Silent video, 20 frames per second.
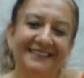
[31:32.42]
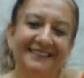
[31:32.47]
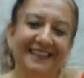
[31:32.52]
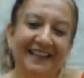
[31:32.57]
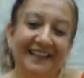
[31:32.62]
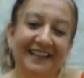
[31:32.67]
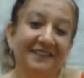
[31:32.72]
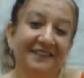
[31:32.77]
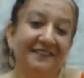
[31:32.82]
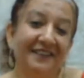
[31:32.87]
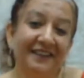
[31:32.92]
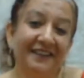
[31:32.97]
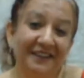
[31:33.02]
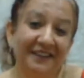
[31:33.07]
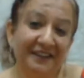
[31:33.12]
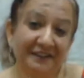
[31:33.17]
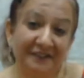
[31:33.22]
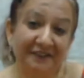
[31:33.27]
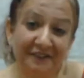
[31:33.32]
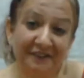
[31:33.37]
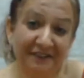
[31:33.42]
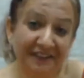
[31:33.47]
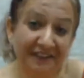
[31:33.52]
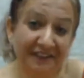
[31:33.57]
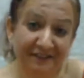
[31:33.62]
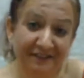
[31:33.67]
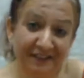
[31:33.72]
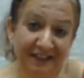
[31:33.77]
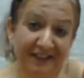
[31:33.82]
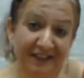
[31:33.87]
Anywhere and
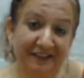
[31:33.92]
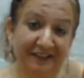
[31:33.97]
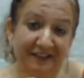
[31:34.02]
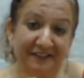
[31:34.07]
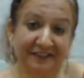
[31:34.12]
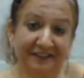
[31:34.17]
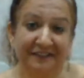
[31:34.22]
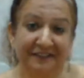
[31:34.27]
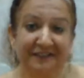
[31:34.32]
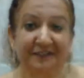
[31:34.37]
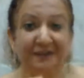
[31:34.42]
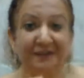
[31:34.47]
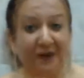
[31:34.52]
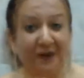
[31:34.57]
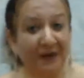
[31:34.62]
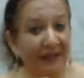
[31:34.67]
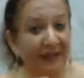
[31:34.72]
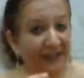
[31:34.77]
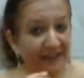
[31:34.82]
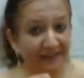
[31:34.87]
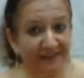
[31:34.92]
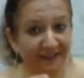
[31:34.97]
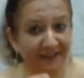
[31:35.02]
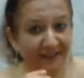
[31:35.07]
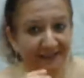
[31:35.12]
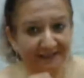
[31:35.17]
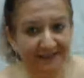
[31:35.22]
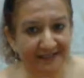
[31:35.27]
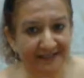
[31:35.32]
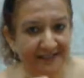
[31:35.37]
everywhere we are not loving
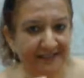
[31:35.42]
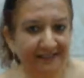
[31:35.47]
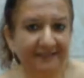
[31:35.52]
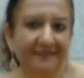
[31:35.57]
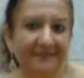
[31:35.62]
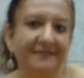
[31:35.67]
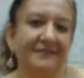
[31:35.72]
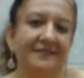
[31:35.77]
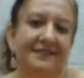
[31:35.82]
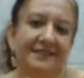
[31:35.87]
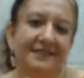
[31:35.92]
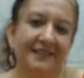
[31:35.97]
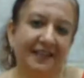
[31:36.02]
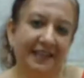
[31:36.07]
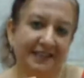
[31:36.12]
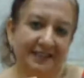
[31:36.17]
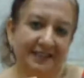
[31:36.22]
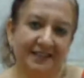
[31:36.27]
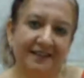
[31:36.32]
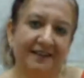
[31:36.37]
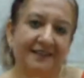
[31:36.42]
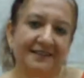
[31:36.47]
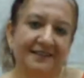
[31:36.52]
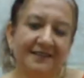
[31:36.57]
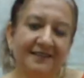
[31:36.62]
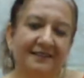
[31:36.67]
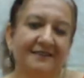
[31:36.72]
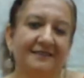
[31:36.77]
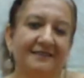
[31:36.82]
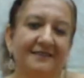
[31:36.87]
ourselves, hating
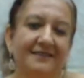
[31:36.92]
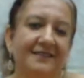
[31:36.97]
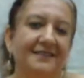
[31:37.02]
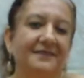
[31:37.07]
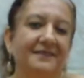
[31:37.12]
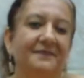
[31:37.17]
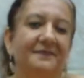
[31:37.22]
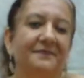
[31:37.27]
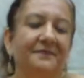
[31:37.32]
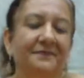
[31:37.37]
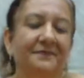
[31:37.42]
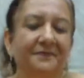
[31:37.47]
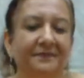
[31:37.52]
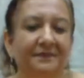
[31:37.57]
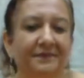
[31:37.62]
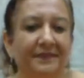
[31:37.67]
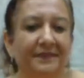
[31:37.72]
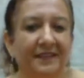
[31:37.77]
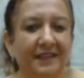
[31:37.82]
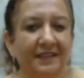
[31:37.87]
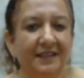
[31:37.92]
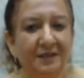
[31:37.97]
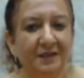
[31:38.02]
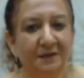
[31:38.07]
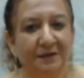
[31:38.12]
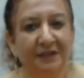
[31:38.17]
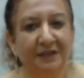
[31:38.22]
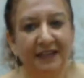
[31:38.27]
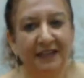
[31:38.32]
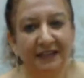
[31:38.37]
ourselves.
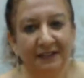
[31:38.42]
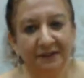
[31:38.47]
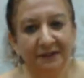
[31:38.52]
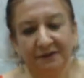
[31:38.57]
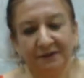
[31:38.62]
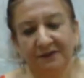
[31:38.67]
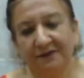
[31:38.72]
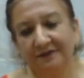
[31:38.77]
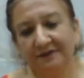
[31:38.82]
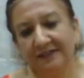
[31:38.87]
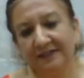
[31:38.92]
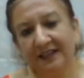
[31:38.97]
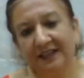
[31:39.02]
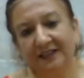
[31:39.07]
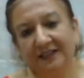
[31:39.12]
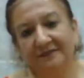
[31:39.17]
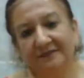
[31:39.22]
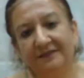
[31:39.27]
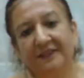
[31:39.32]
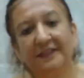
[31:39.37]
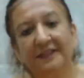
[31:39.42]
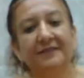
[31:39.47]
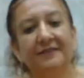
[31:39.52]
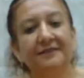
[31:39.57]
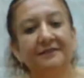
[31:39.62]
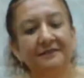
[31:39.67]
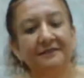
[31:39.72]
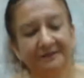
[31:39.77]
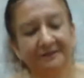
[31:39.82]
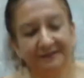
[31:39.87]
So we let go of that,
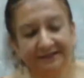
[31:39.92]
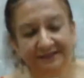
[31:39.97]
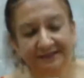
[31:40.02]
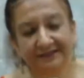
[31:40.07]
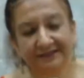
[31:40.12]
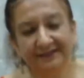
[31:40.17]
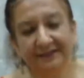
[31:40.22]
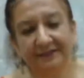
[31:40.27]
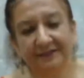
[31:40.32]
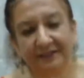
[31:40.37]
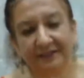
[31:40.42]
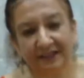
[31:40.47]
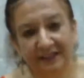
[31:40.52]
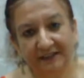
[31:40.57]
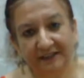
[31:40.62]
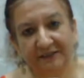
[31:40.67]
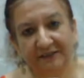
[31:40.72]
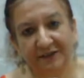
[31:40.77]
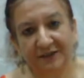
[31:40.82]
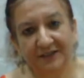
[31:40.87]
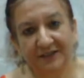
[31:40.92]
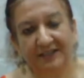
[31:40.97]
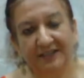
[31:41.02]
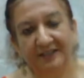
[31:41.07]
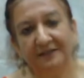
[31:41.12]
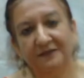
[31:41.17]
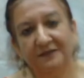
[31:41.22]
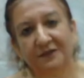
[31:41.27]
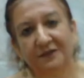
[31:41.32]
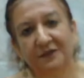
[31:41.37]
forgive
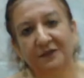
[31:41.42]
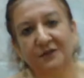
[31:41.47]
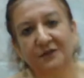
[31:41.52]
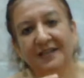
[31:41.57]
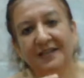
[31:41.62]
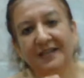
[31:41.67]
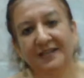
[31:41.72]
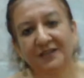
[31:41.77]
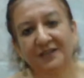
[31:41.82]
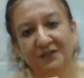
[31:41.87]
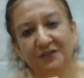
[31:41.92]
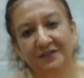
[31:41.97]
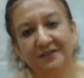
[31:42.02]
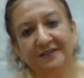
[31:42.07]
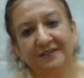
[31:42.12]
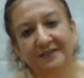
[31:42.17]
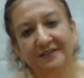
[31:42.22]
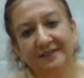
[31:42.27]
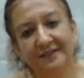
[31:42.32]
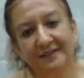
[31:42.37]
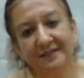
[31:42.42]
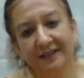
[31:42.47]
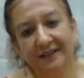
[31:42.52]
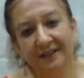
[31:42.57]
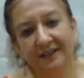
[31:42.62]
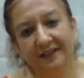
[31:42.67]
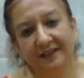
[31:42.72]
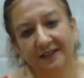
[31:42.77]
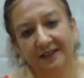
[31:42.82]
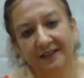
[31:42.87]
yourself for those actions.
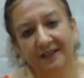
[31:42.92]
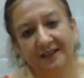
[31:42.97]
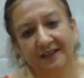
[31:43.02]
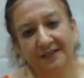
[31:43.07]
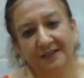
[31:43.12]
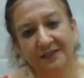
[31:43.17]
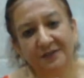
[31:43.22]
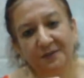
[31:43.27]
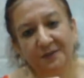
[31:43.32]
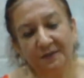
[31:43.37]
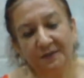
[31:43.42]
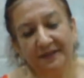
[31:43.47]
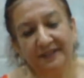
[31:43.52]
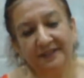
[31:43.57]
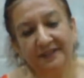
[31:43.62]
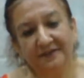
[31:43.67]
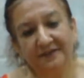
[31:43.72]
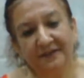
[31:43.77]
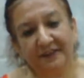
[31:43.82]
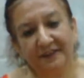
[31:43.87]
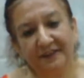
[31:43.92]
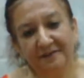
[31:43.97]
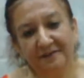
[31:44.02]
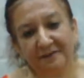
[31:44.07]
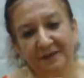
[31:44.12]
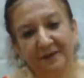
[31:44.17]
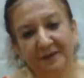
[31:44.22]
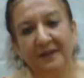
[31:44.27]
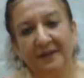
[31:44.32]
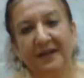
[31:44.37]
So please forgive
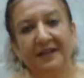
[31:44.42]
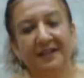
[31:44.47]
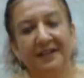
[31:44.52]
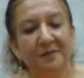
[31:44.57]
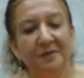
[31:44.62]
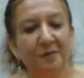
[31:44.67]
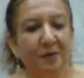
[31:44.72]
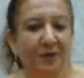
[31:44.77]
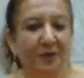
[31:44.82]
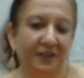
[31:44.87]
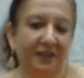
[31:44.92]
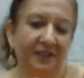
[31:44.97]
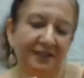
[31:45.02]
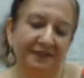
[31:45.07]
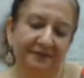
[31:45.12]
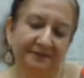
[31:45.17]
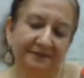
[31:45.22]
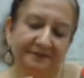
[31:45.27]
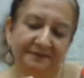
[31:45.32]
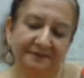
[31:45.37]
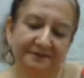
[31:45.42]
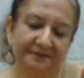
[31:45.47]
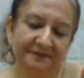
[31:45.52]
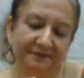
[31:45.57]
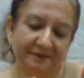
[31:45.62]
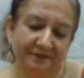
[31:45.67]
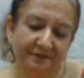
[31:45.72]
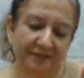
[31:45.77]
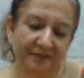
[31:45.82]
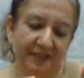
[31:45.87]
me, my dear body,
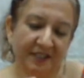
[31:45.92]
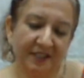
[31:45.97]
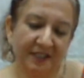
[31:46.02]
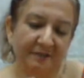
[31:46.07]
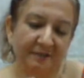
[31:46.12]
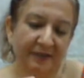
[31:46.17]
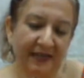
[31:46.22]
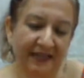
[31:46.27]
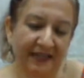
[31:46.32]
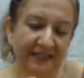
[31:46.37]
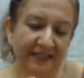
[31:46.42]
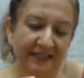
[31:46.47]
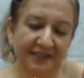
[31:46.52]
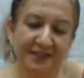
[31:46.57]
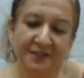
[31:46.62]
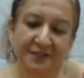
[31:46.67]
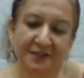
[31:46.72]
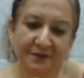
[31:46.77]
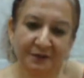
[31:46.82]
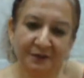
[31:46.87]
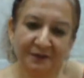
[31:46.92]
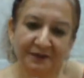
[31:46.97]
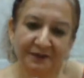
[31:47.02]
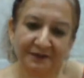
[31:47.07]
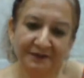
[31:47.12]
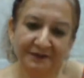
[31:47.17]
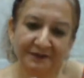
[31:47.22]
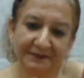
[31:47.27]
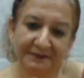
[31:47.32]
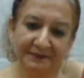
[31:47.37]
my dear mind and soul.